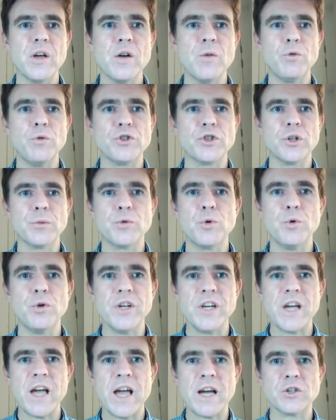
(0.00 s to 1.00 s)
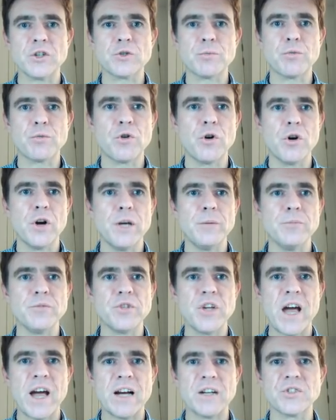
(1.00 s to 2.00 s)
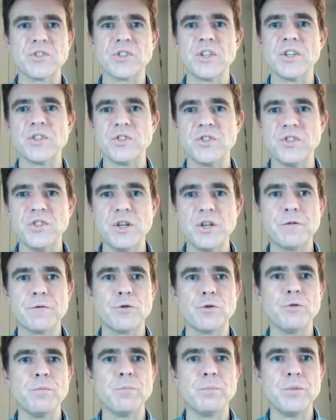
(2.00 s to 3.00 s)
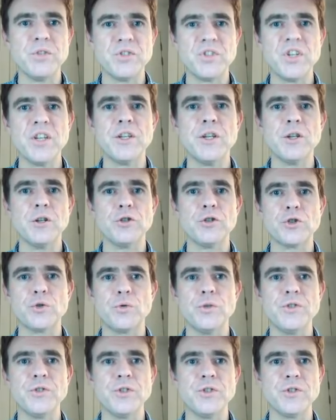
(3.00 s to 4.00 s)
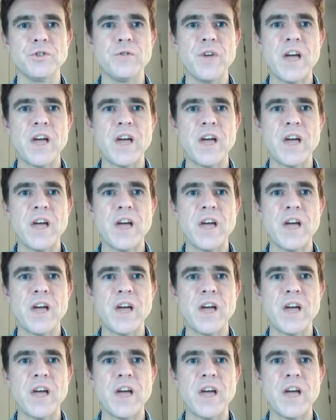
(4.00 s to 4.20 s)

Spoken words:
which I'm calling x prime, to access different particular choices of